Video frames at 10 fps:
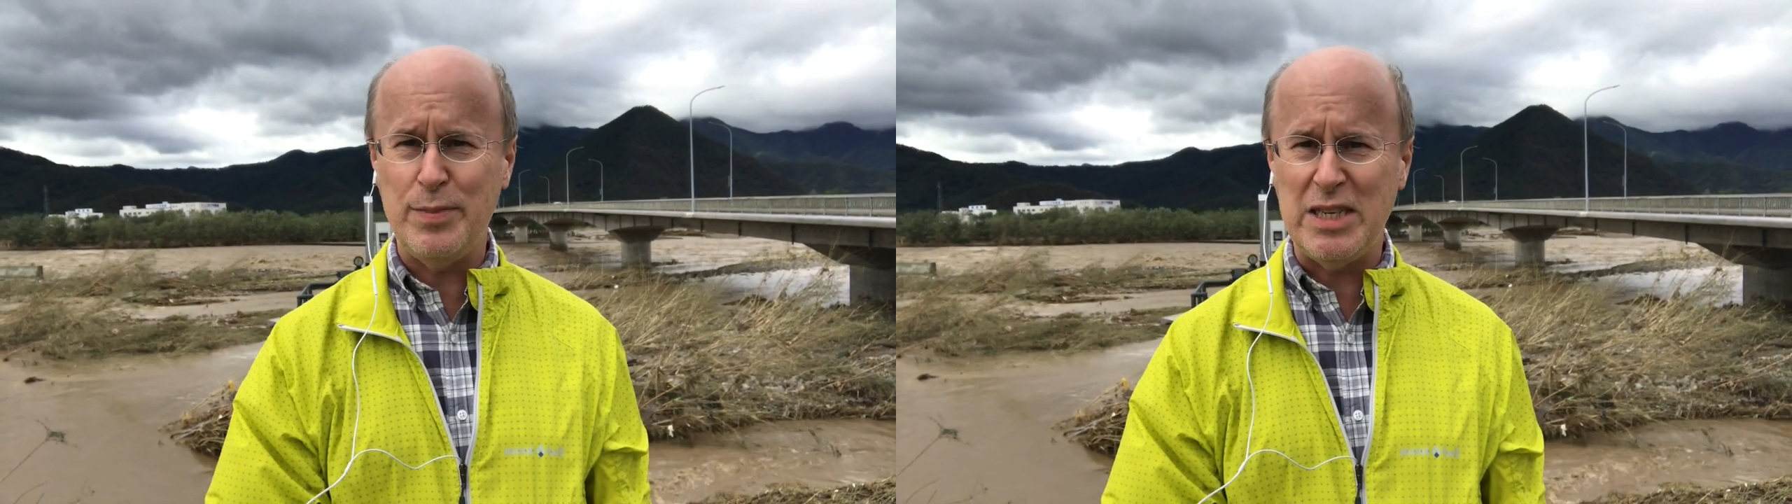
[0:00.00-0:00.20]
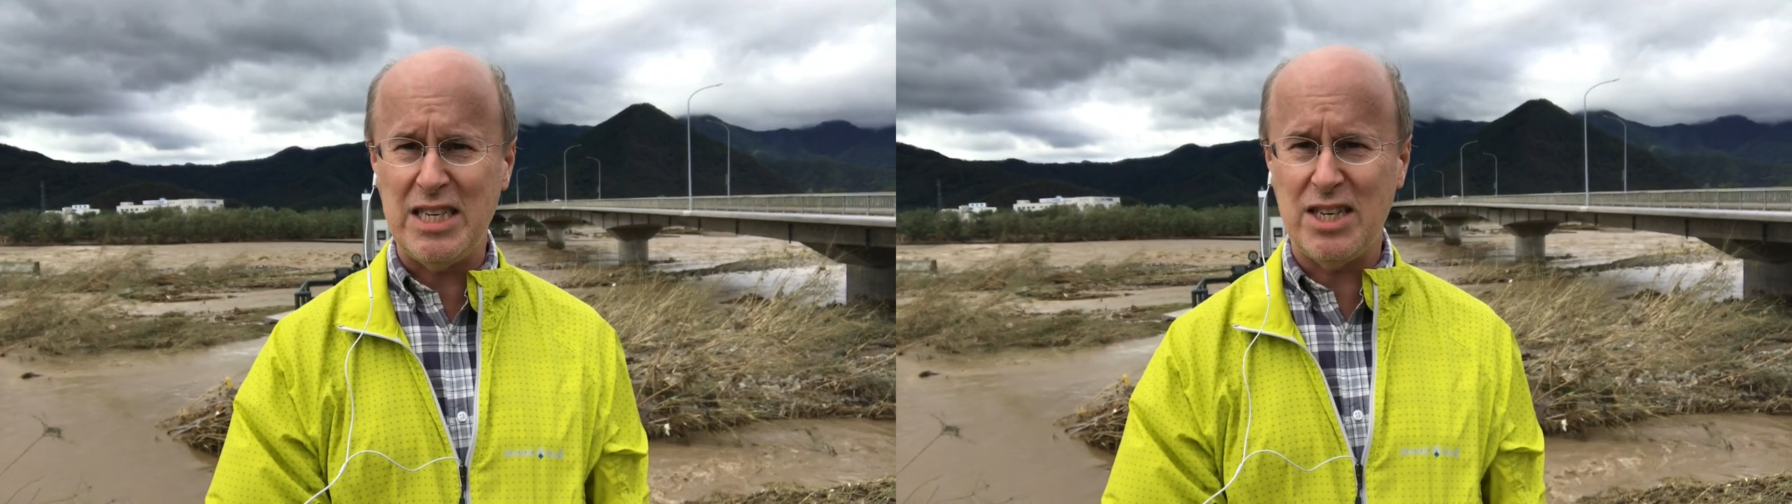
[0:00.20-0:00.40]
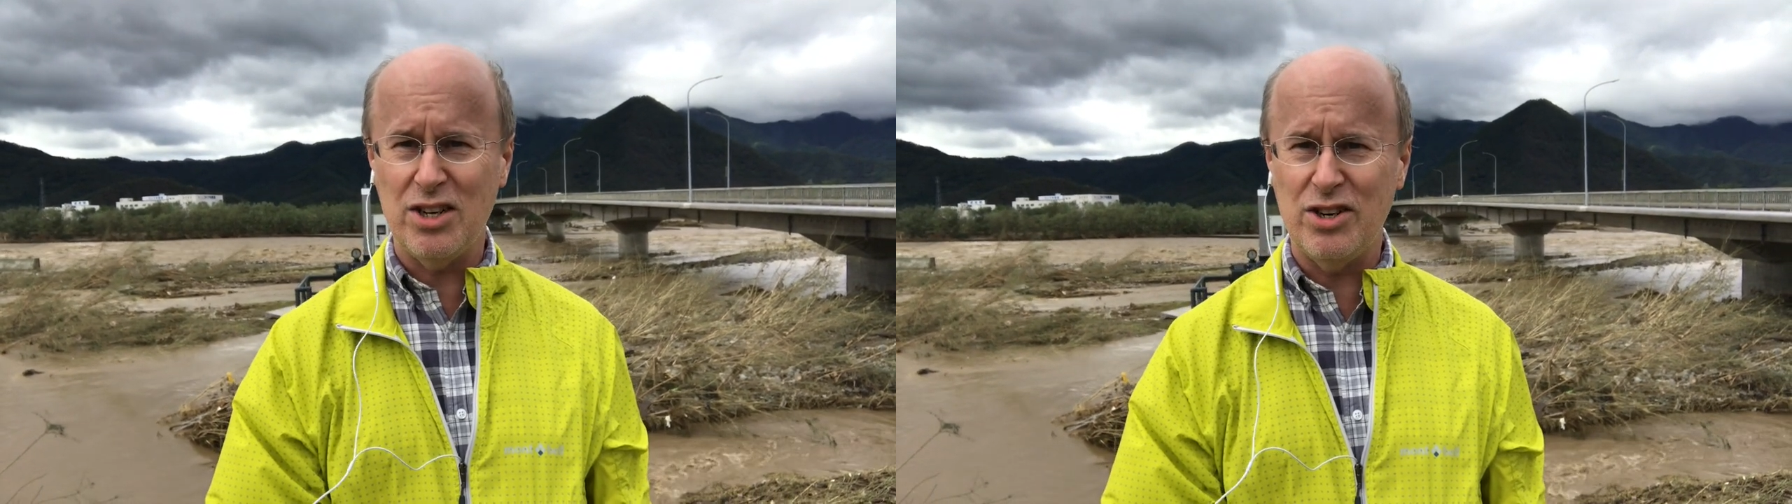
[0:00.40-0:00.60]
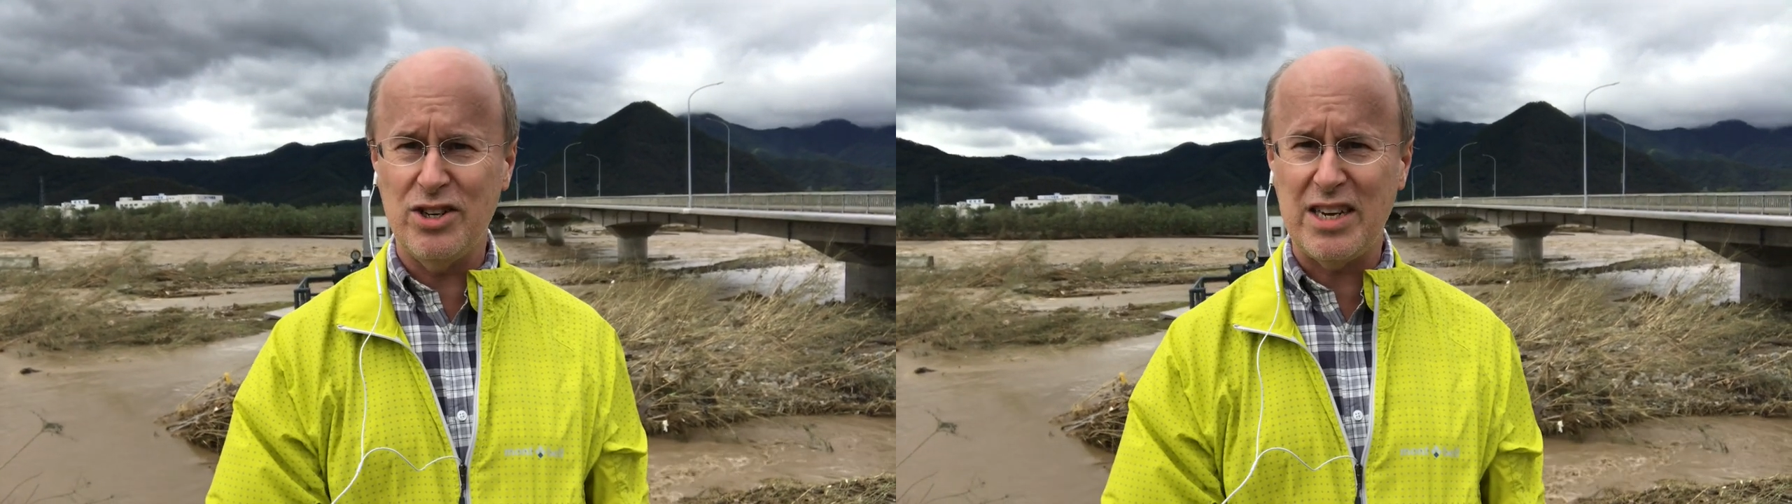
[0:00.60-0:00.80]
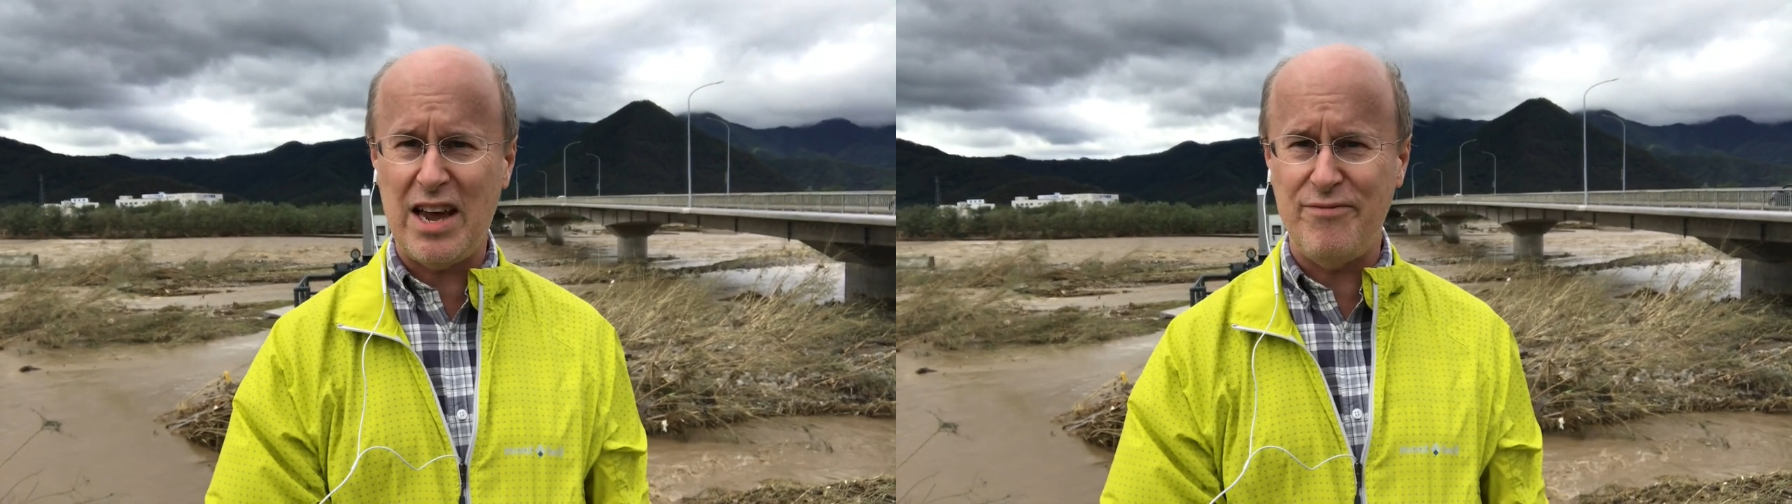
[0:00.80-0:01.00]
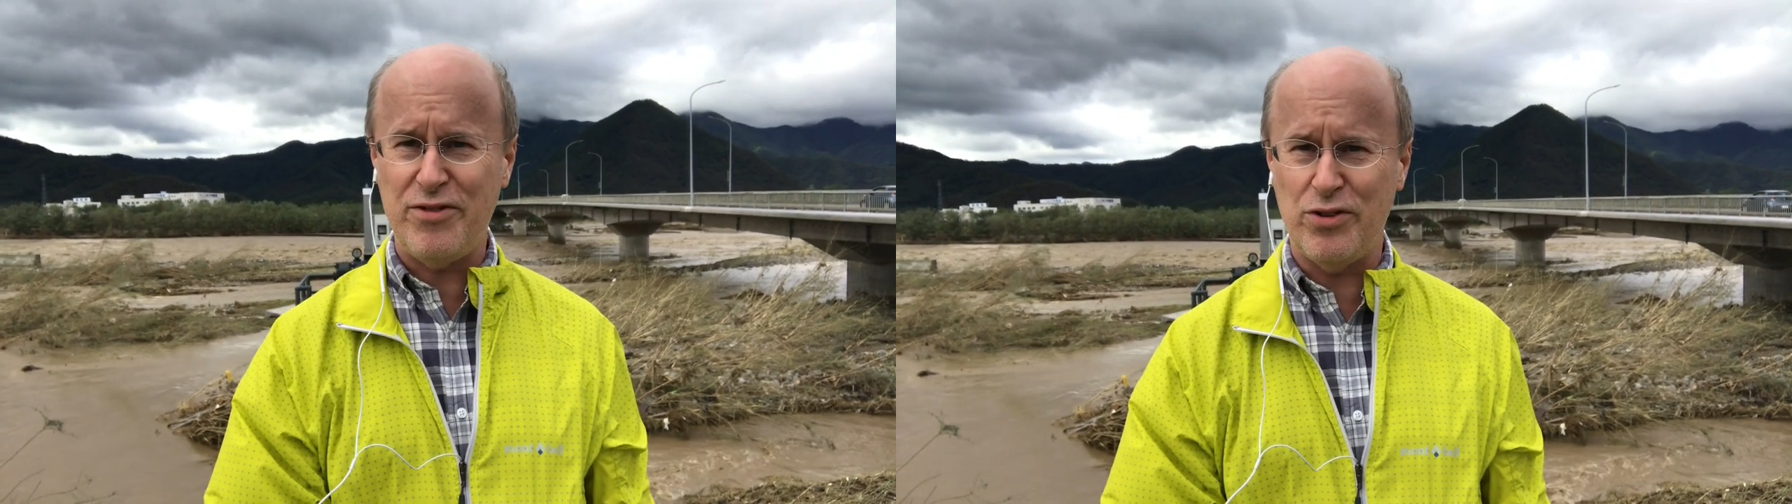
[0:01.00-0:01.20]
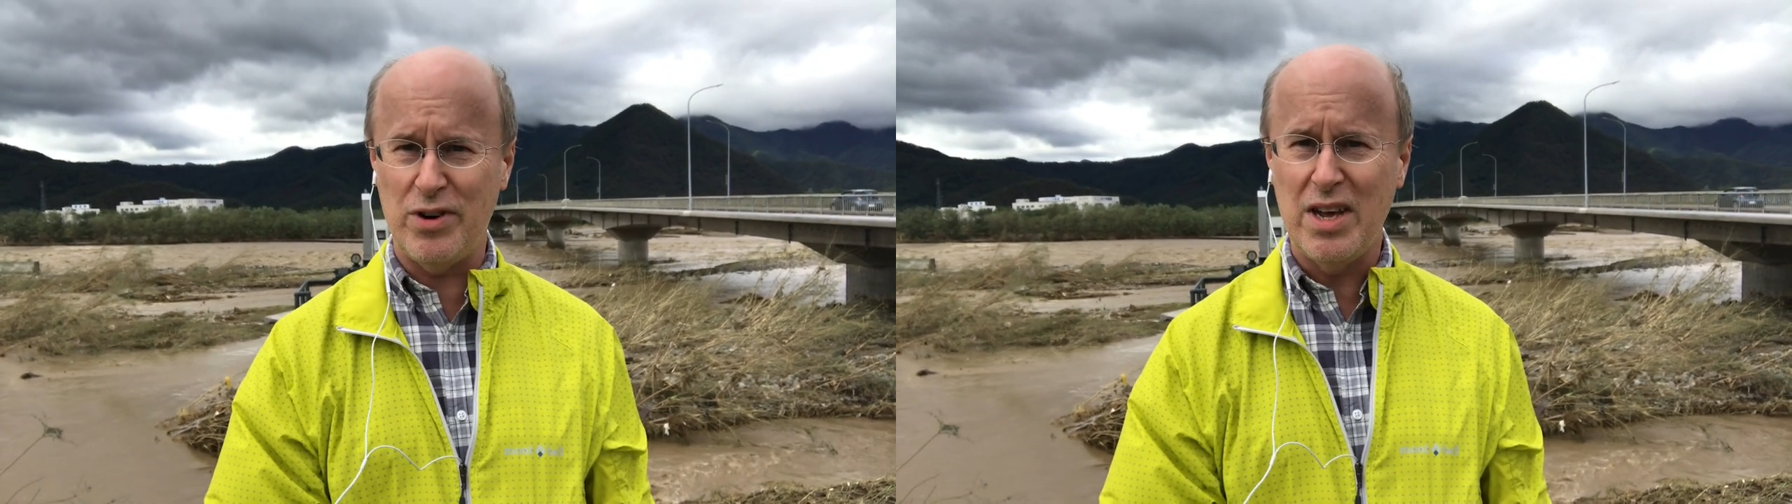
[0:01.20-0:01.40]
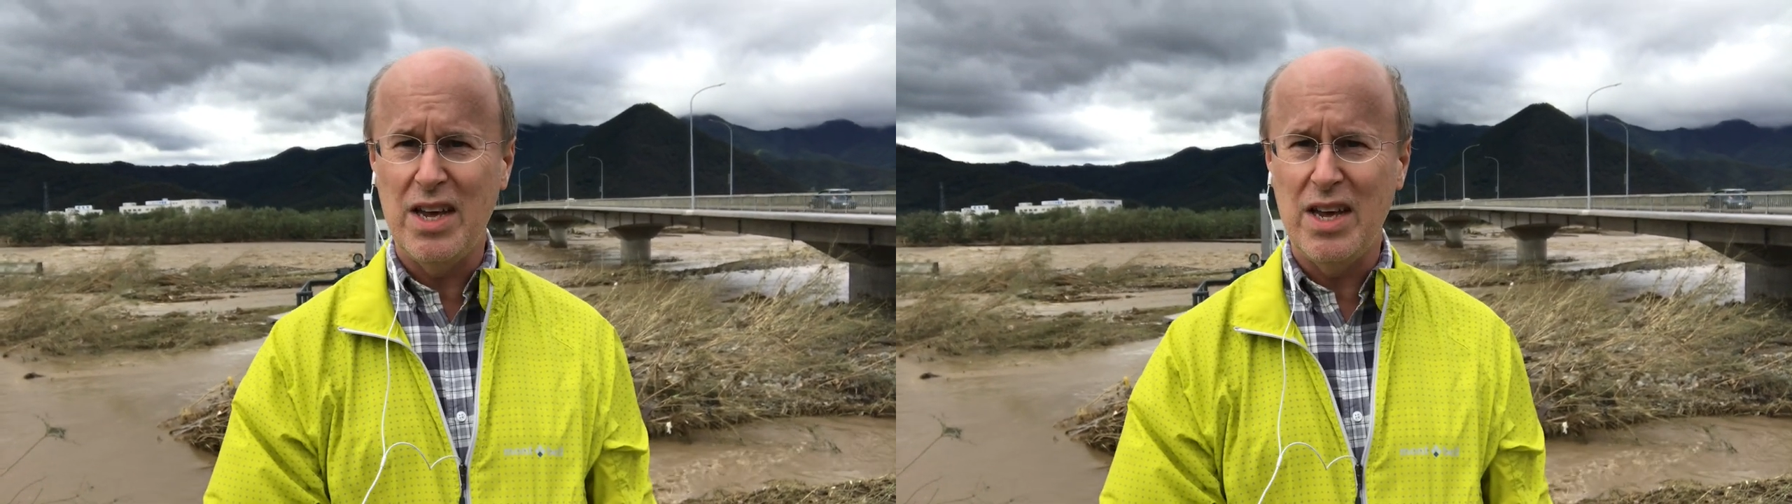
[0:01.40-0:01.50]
particular typhoon.